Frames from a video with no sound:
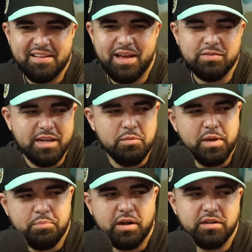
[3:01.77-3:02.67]
that was like a
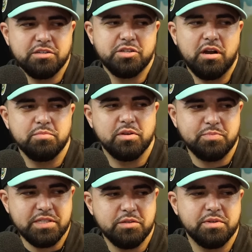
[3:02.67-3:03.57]
big part of your charm though,
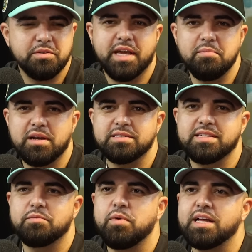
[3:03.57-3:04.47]
especially when you came out. It's
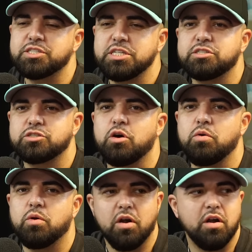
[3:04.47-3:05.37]
like, man, she's
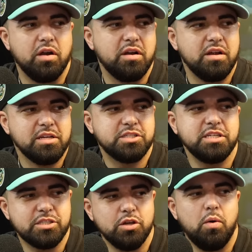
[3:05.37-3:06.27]
so her. Authentic.
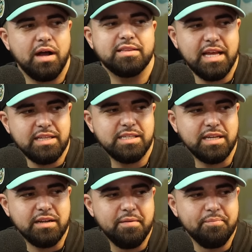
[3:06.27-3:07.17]
She's so
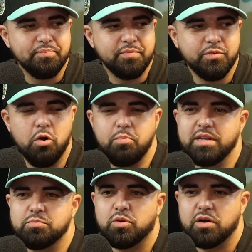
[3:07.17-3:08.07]
authentic. Yeah.
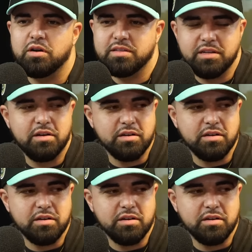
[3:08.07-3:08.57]
Nobody's more her than